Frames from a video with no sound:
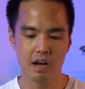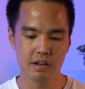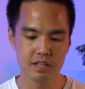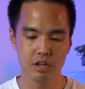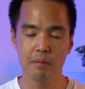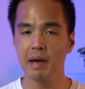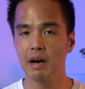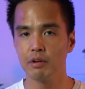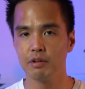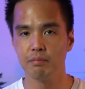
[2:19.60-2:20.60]
is not
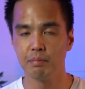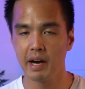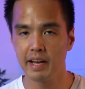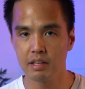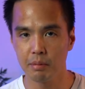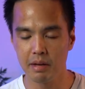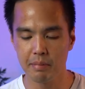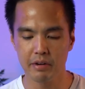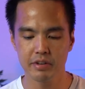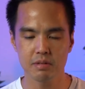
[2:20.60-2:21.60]
powered by AA
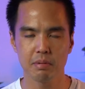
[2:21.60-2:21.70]
batteries,